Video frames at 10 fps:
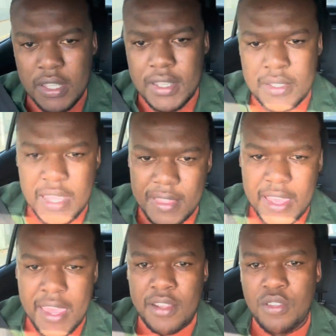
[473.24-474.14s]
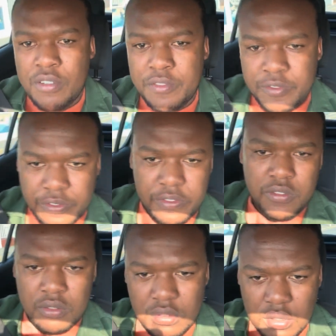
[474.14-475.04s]
It's at the end of
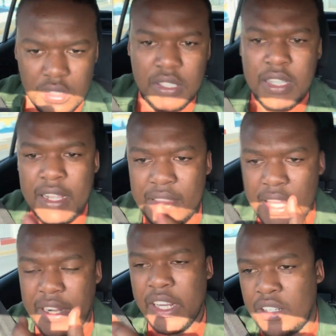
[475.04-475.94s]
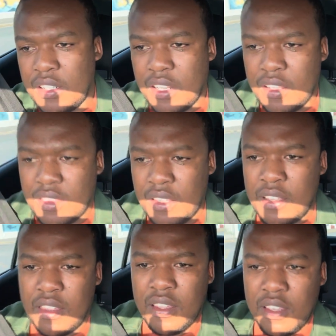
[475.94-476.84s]
the rail. I
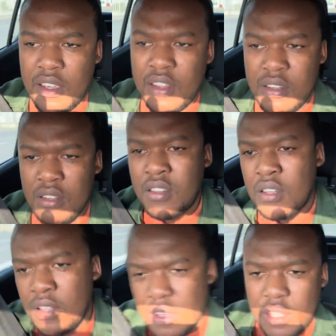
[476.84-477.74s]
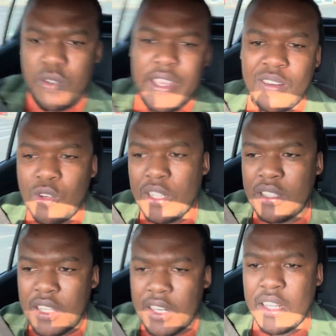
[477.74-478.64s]
think you can call
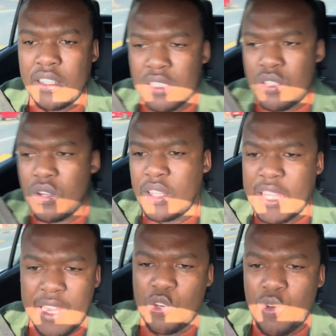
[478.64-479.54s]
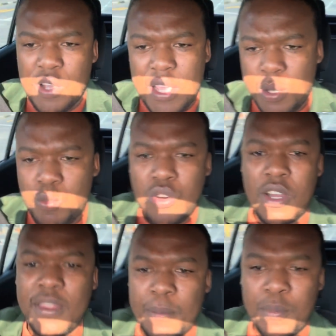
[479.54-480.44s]
it the rail. So it can't go anymore
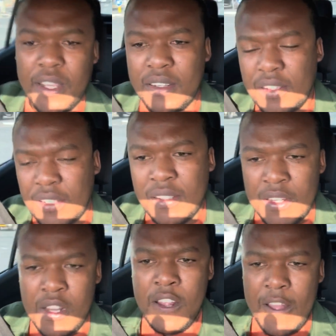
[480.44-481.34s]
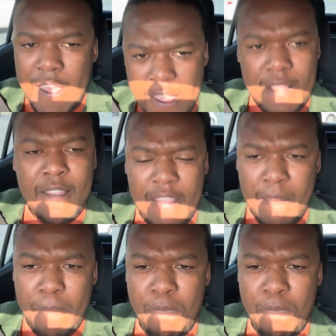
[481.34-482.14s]
at the back. And yeah,